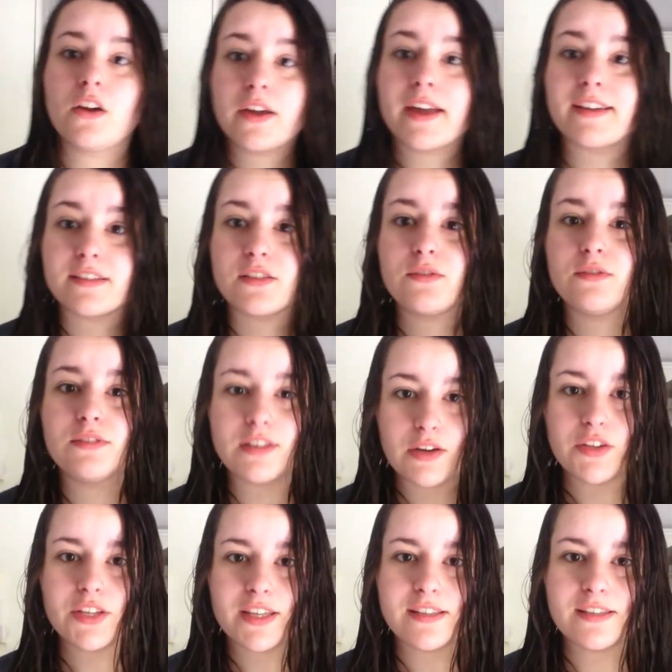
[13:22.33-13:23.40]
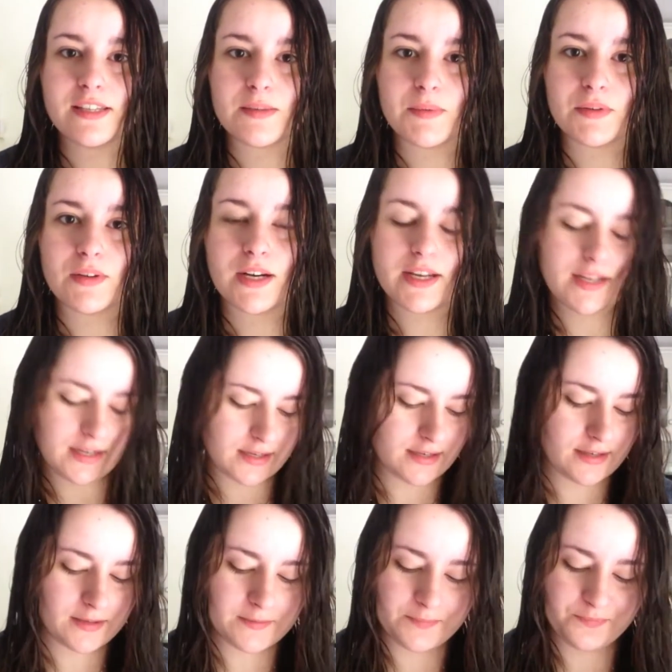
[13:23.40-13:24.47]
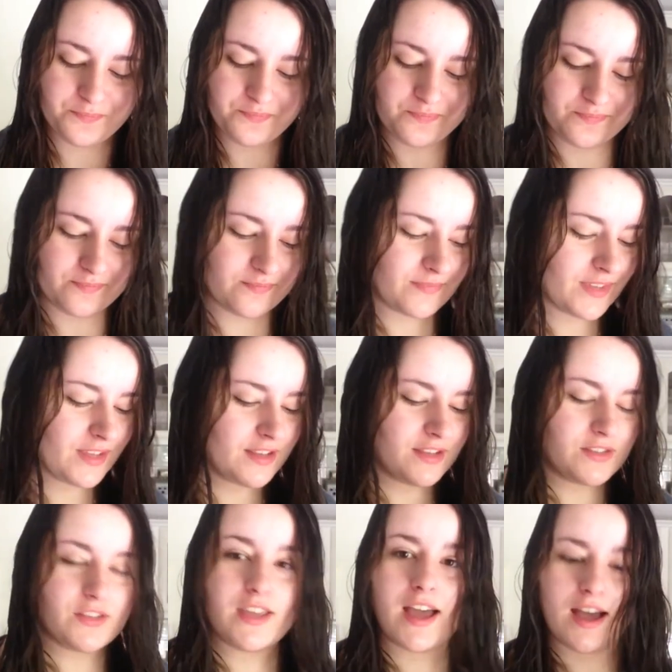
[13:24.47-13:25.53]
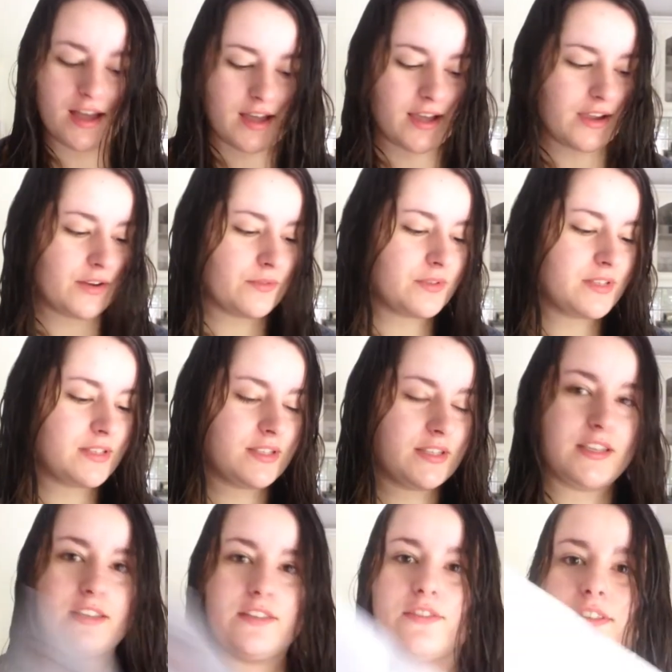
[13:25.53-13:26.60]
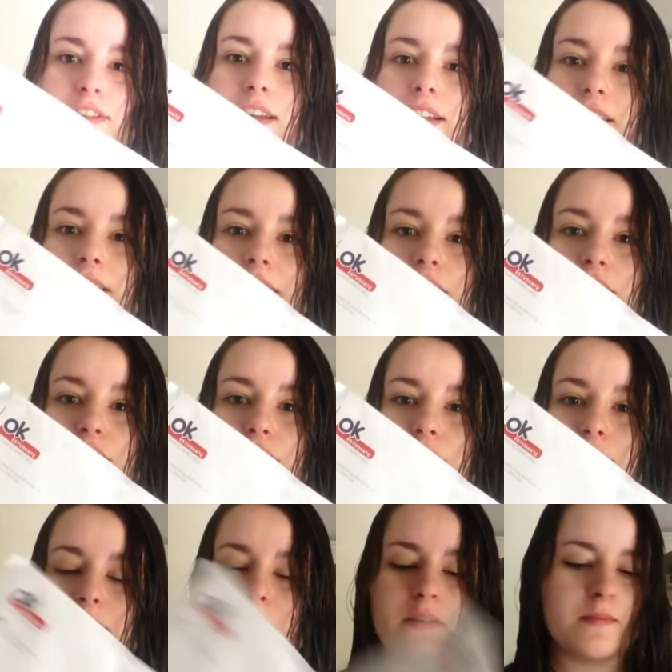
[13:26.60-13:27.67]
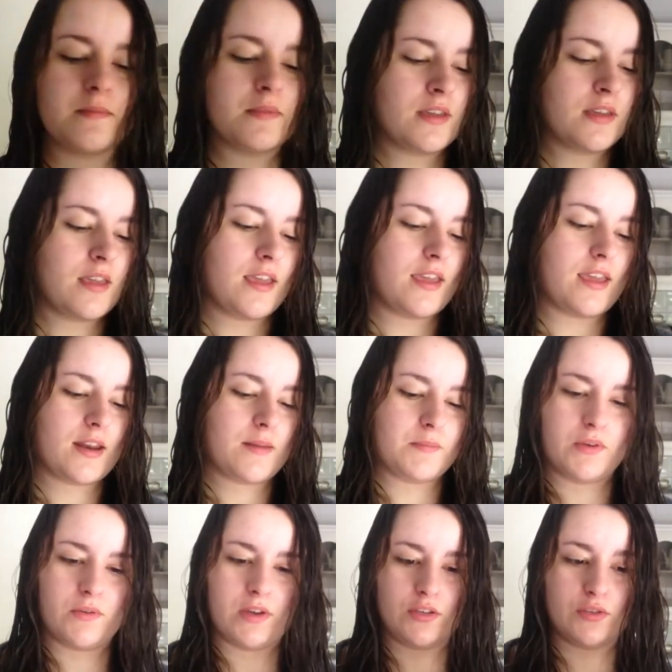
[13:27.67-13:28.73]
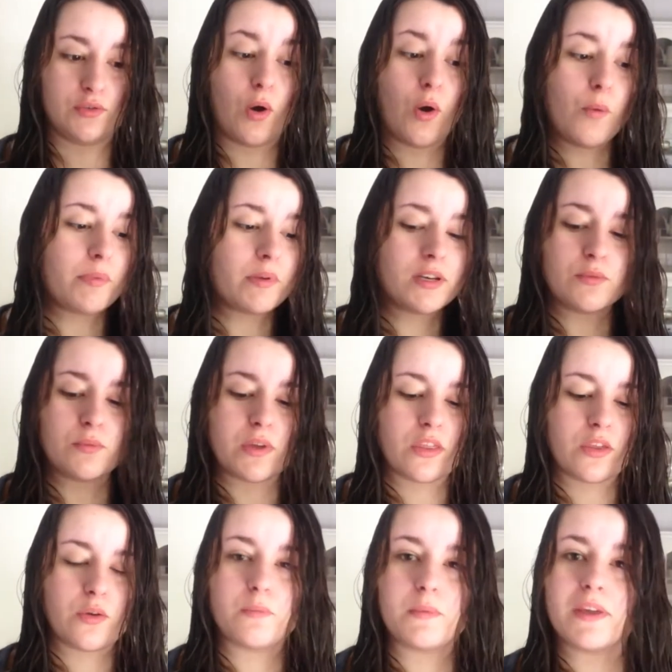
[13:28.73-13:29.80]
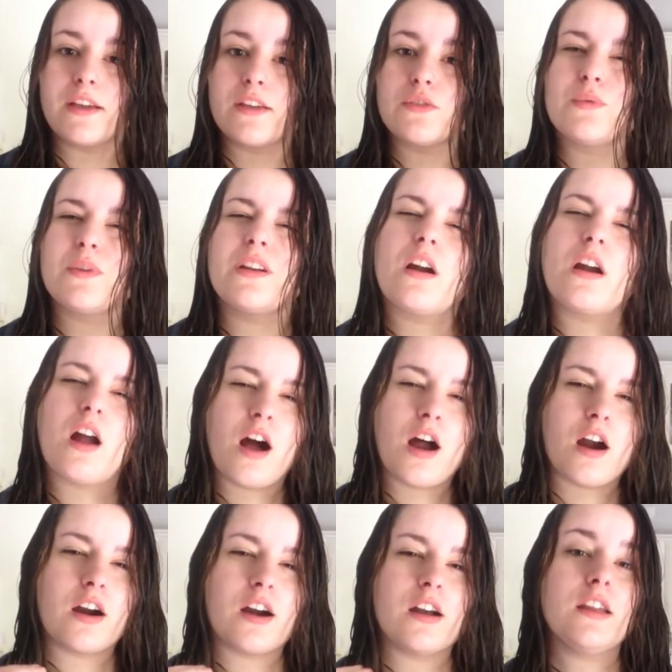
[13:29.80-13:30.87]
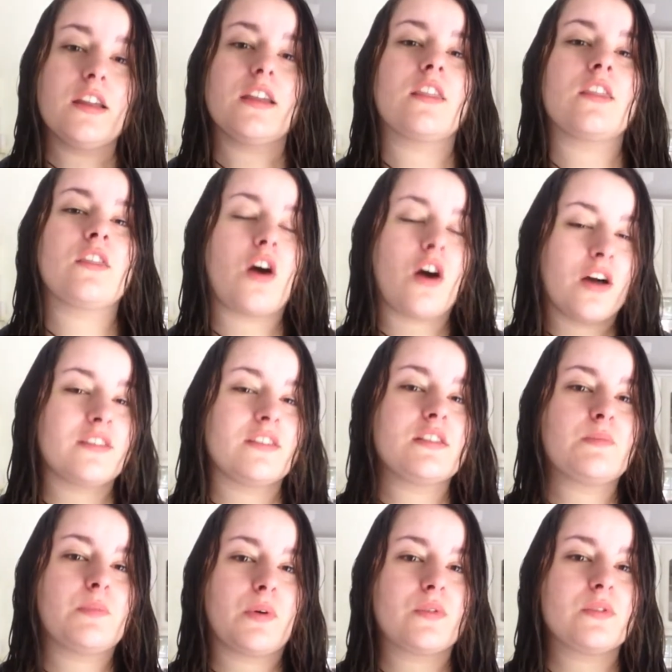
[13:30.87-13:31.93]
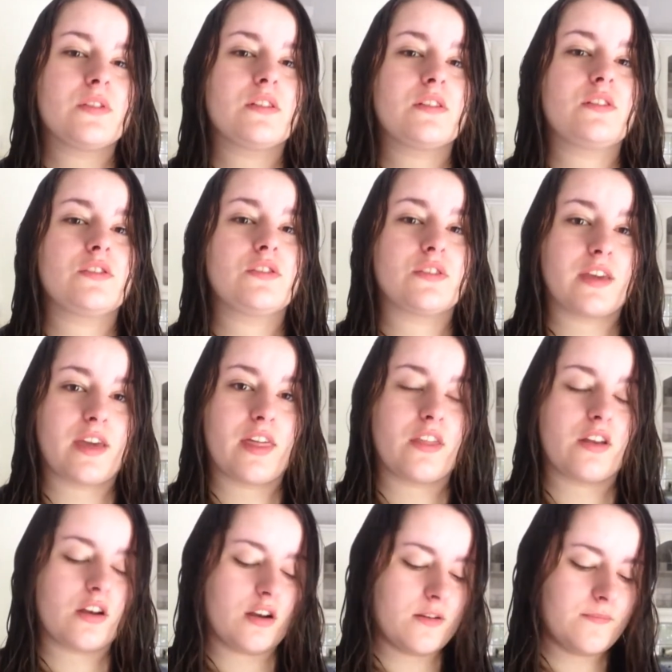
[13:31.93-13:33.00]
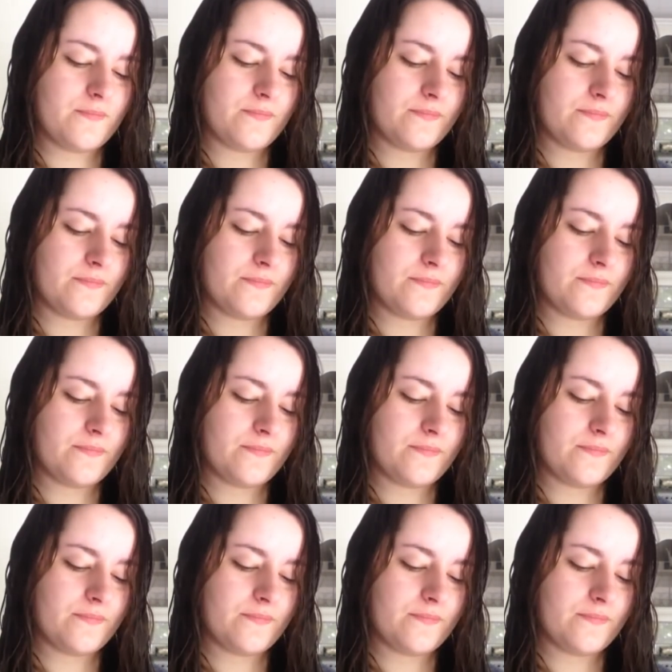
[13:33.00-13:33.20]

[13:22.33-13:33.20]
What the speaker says: Okay, so now you can see me, right? So yeah, I received a letter from them, and I'm going to open it with you because we are on this process together.